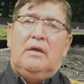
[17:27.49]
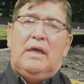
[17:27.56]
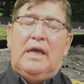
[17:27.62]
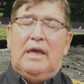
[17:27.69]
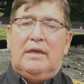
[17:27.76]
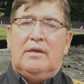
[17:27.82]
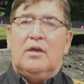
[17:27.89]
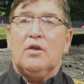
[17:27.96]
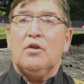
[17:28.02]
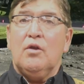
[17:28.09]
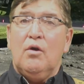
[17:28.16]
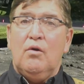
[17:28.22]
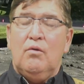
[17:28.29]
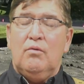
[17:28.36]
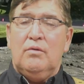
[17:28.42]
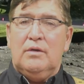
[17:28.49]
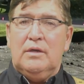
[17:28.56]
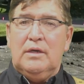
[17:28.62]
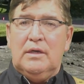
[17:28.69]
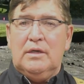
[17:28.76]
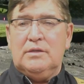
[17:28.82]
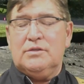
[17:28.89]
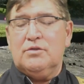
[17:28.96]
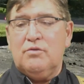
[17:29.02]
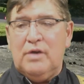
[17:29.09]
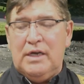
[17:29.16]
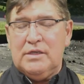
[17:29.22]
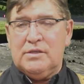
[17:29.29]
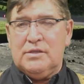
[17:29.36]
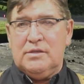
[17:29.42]
had low
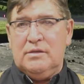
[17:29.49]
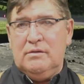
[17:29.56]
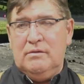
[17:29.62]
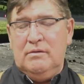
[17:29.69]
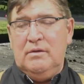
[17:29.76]
stress.